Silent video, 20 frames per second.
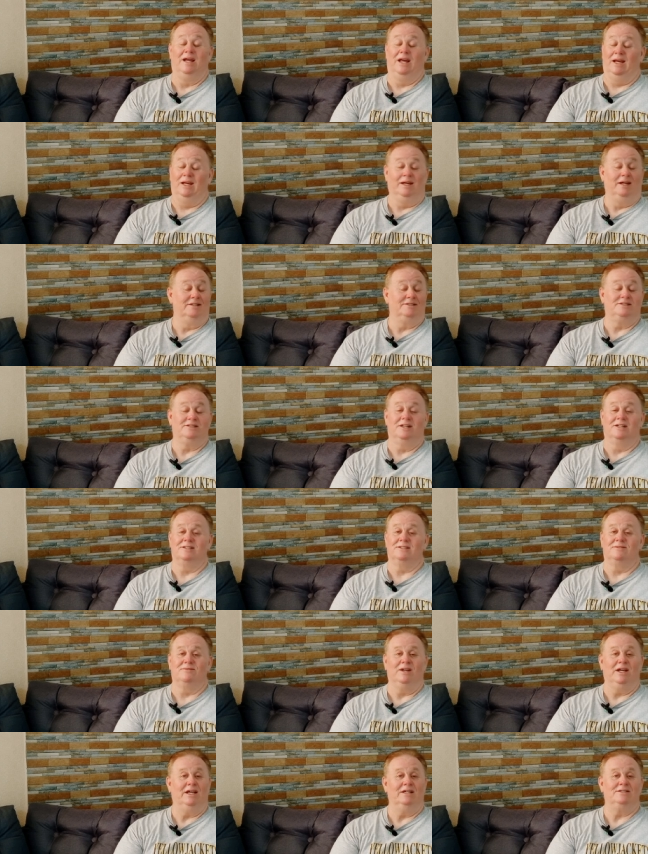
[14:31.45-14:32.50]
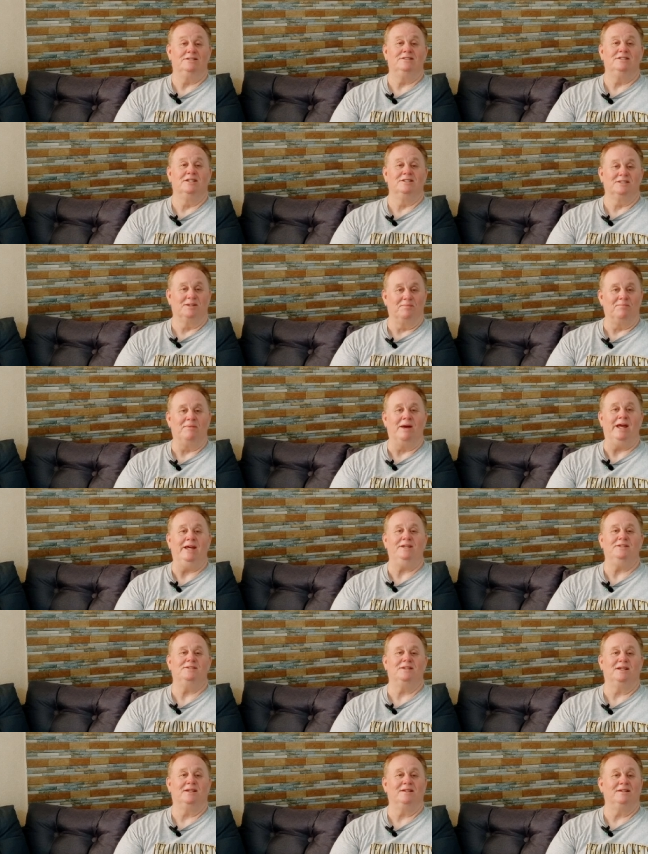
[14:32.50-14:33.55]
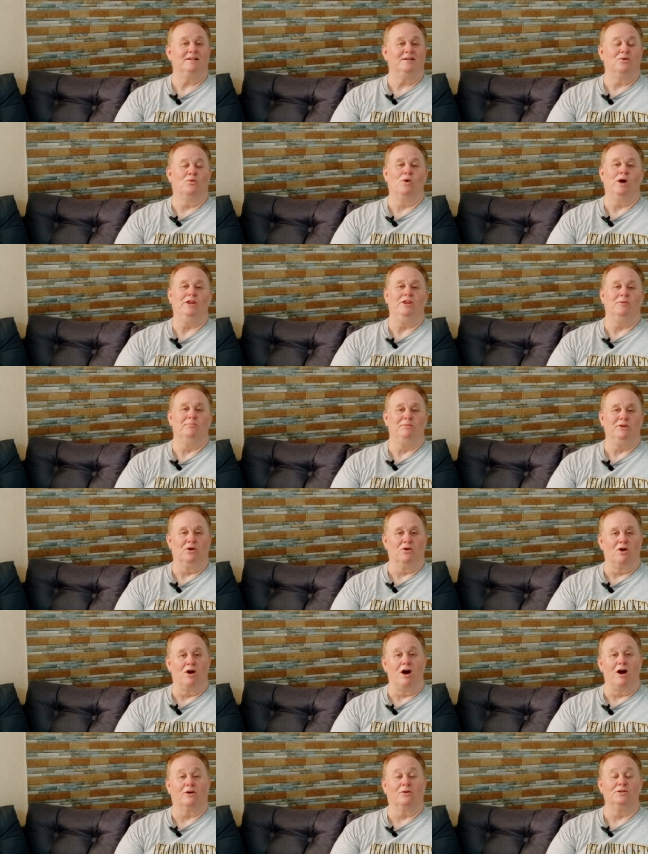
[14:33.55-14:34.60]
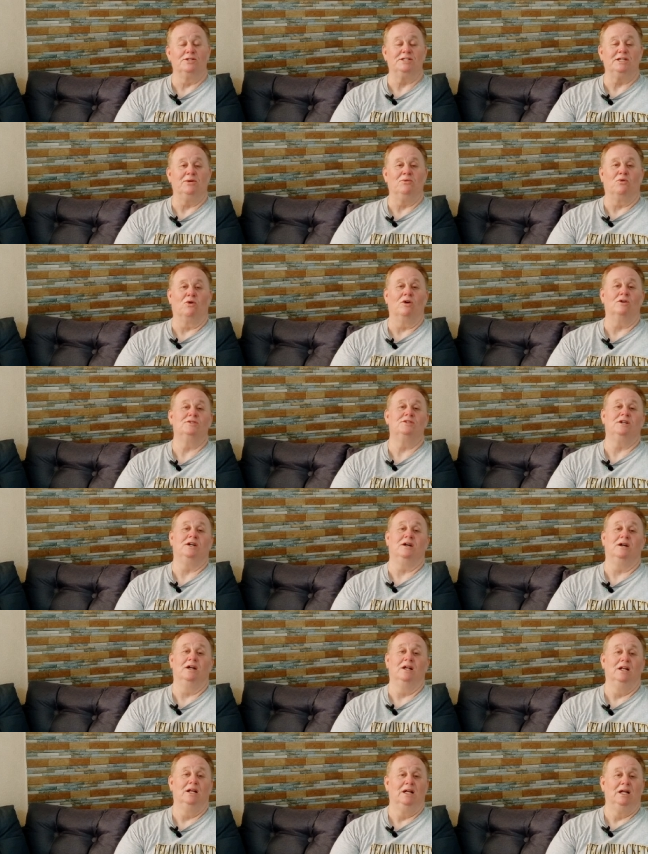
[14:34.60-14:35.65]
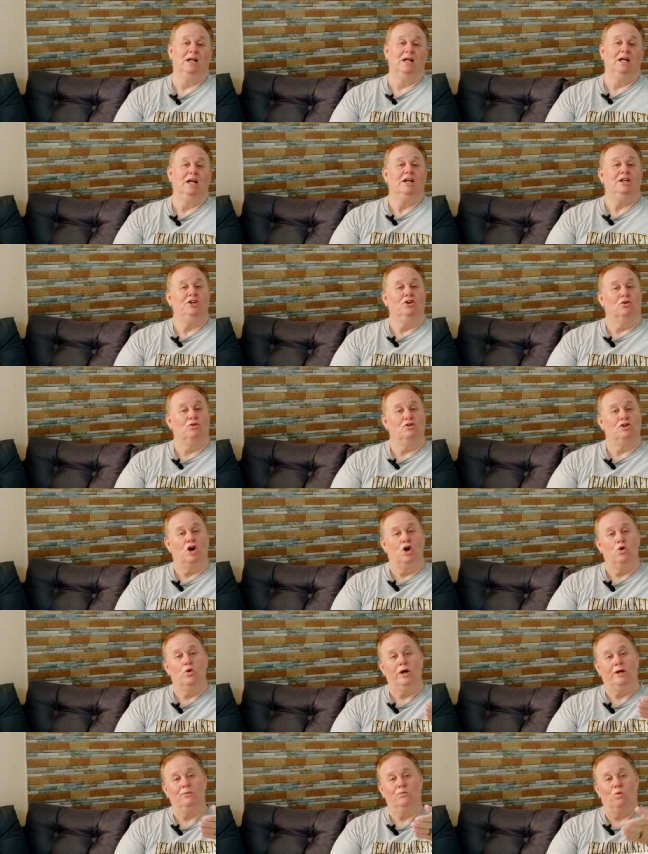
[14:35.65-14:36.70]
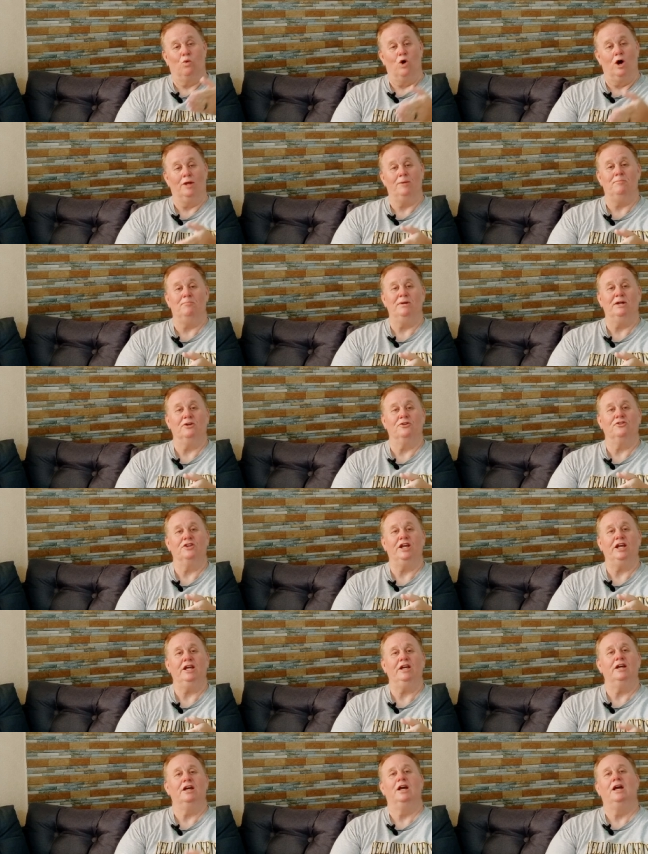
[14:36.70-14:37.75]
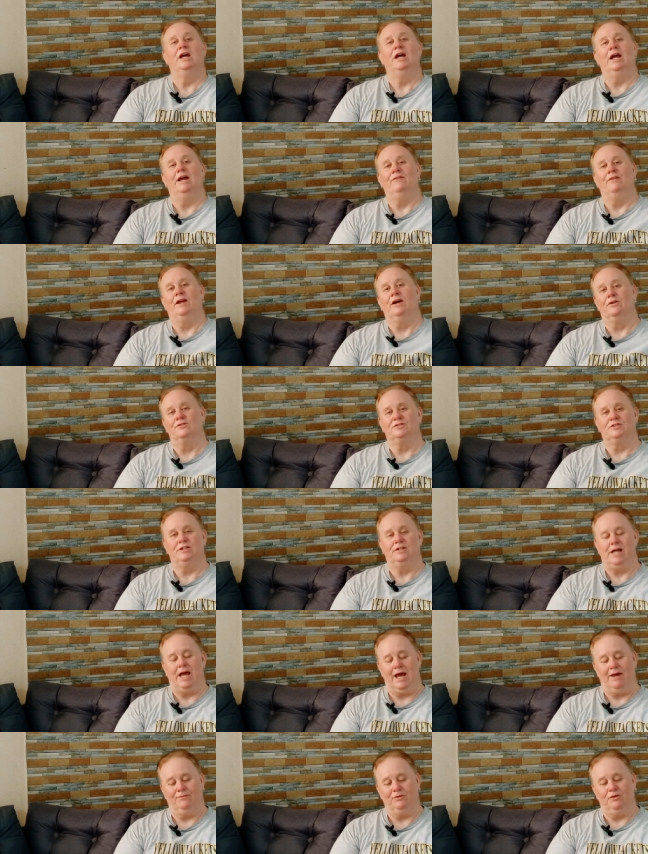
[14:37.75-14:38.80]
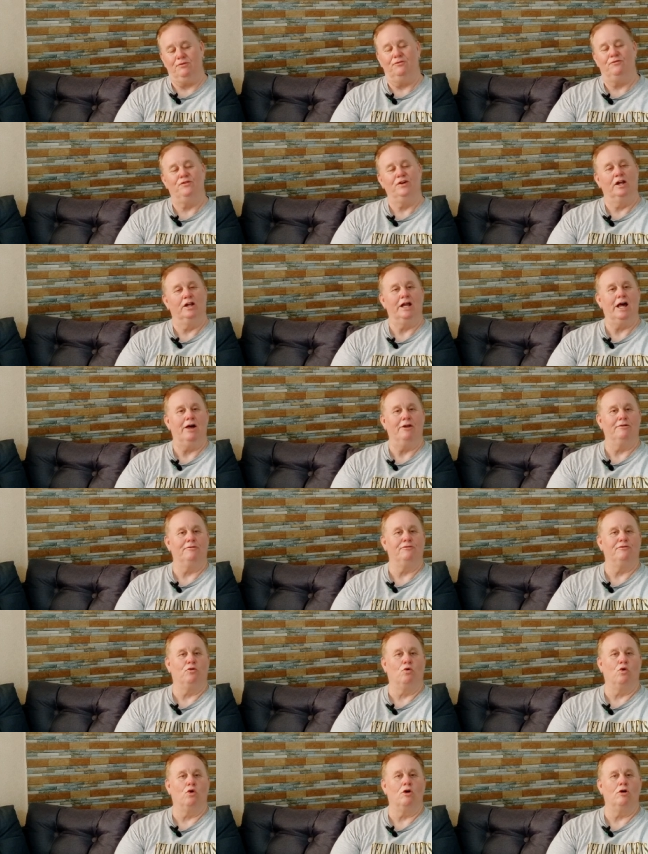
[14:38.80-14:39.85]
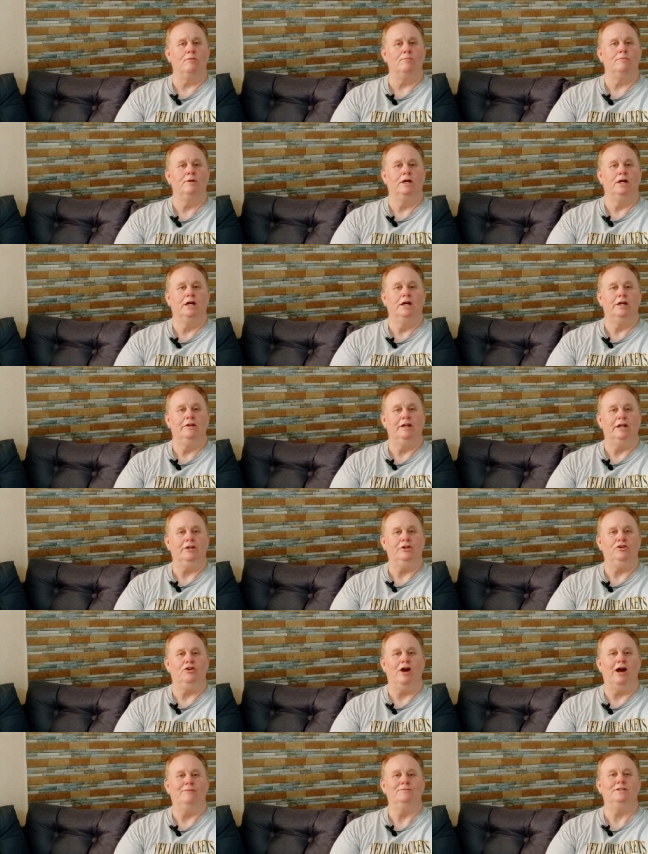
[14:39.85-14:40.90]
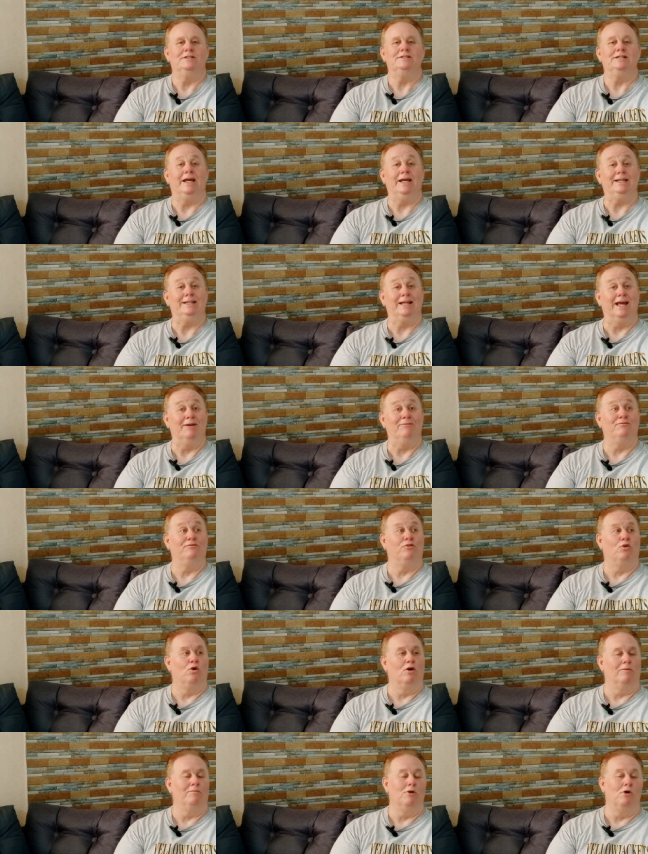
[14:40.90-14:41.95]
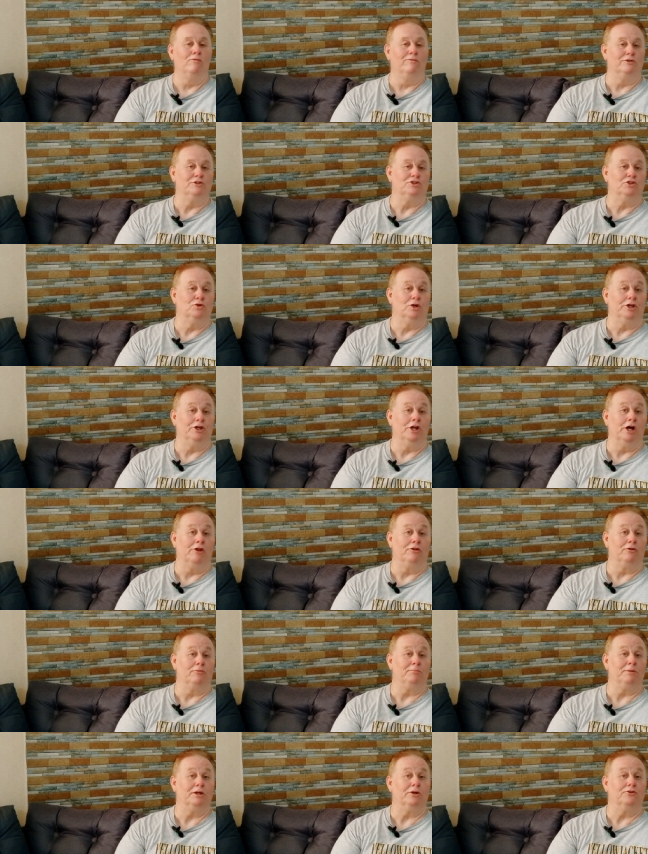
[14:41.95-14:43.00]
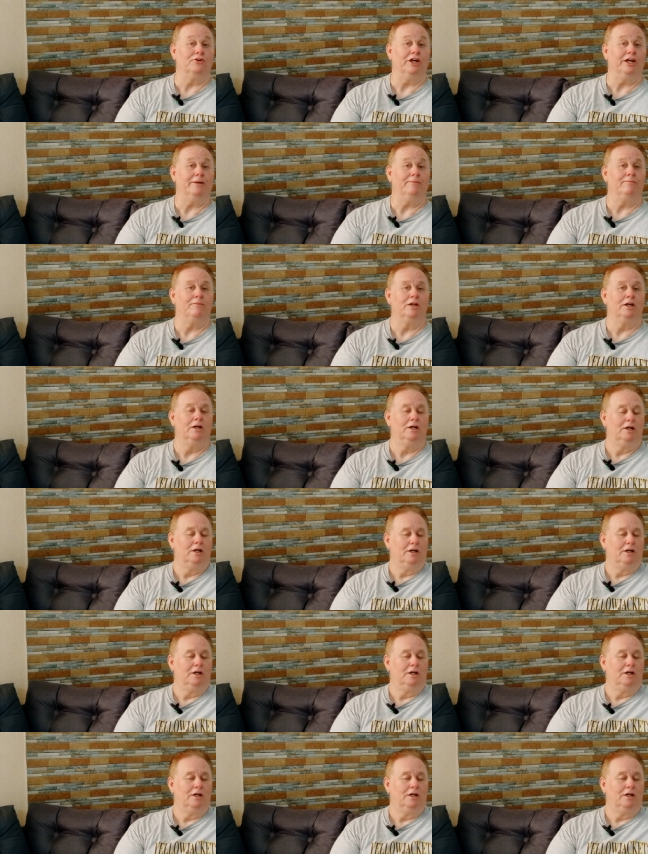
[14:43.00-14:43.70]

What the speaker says: It's just amazing the way the bureaucracy works here. You'll go in one building and they'll have you fill out a form. Then you have to take that form over to another building.